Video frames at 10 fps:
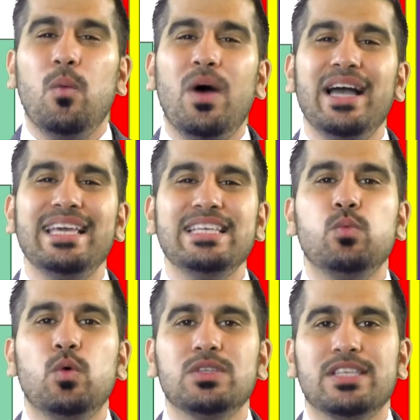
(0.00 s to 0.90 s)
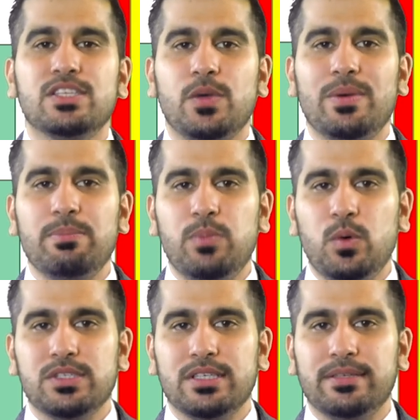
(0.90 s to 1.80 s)
Why is water so
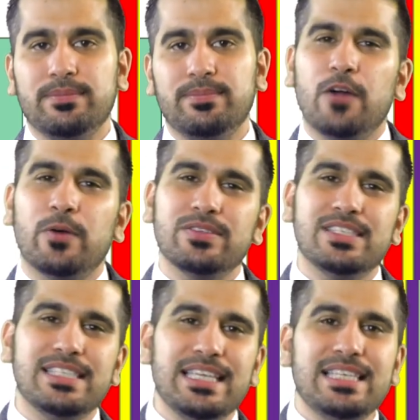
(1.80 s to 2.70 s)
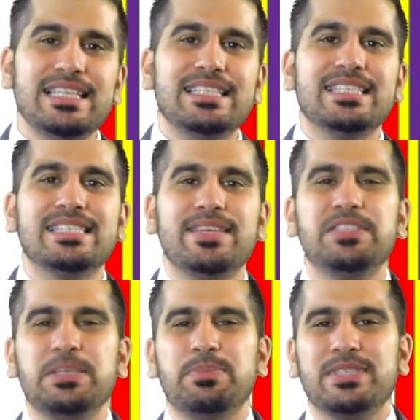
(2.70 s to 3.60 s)
important? Around 60 to
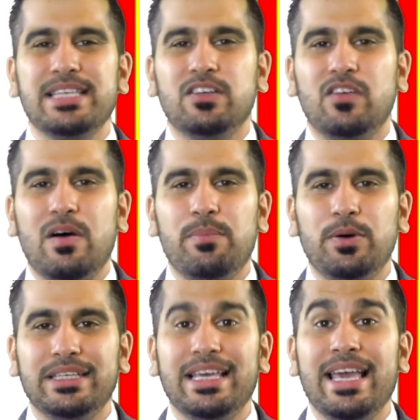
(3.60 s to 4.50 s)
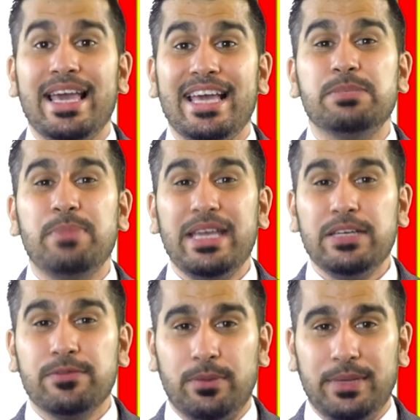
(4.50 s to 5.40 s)
70% of our body is
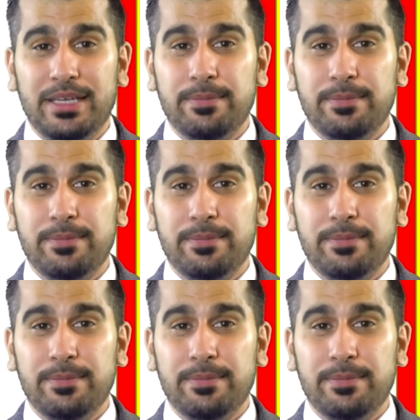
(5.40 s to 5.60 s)
made from